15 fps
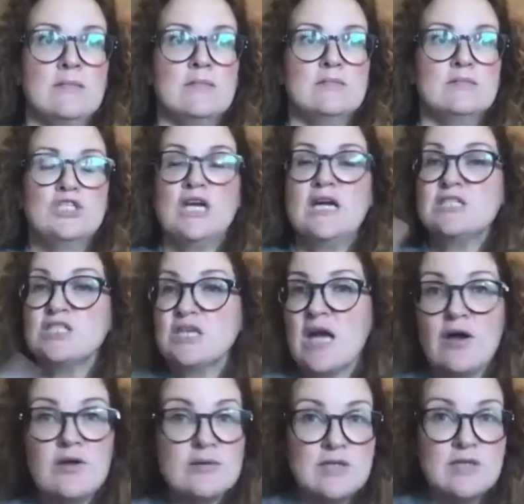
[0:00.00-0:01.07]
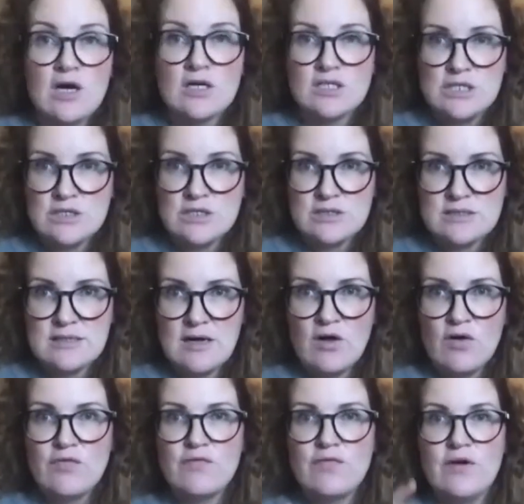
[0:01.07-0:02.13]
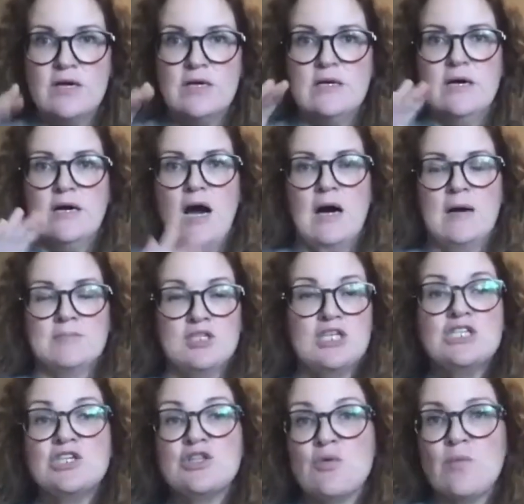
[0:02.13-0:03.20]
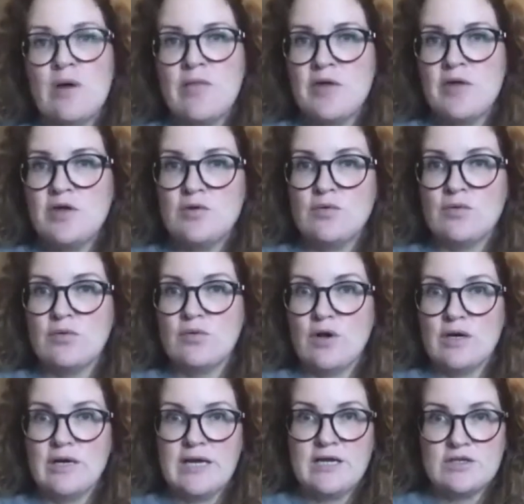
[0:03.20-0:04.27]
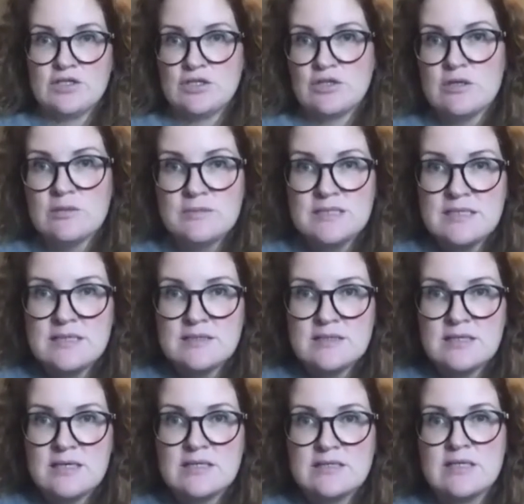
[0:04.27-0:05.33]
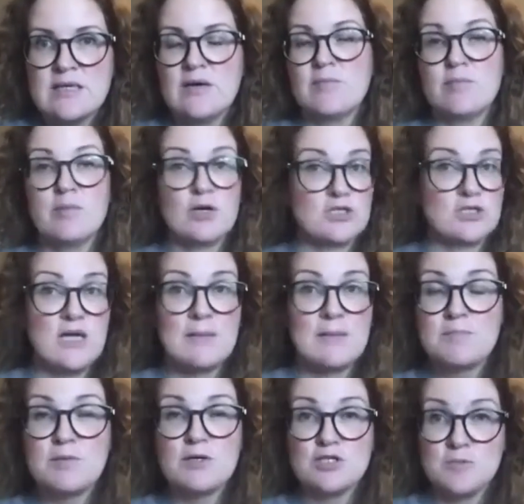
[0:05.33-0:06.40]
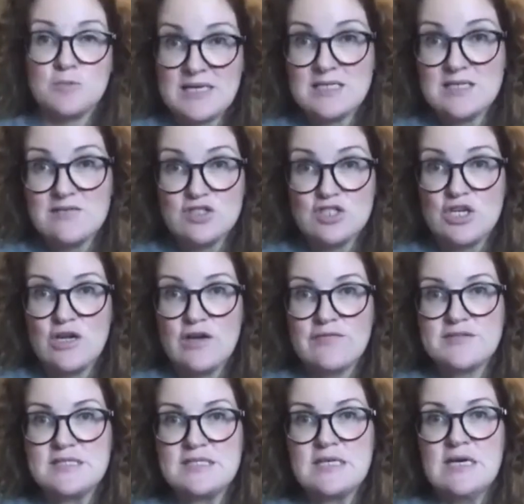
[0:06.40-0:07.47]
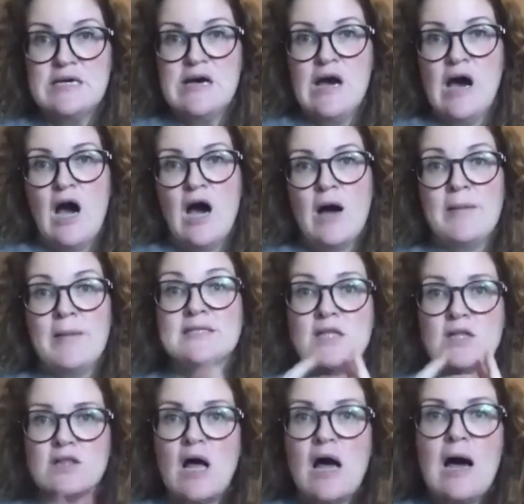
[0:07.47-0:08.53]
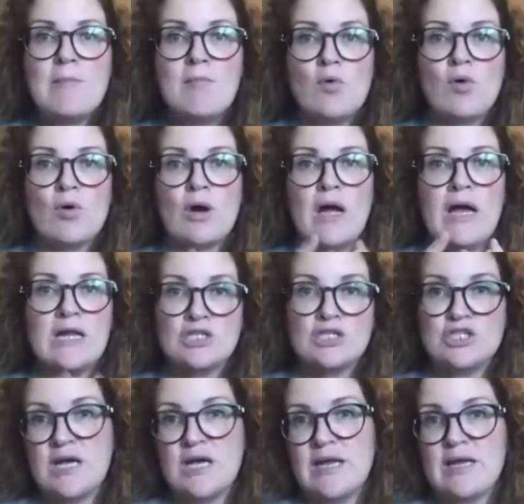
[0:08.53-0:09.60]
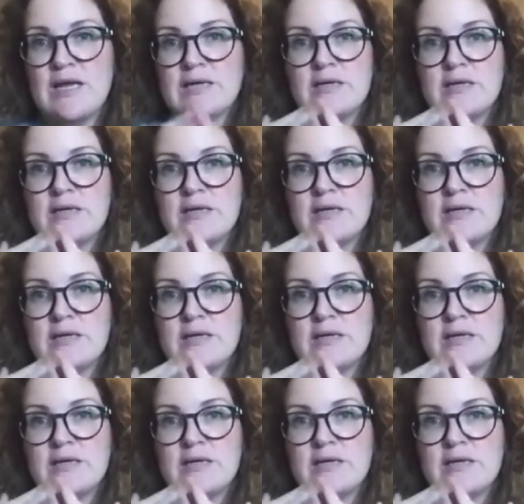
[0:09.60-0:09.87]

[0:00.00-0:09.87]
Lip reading: changing how you talk to yourself, changing the way that you look at your circumstances, perspective shifts, is a lot more energetic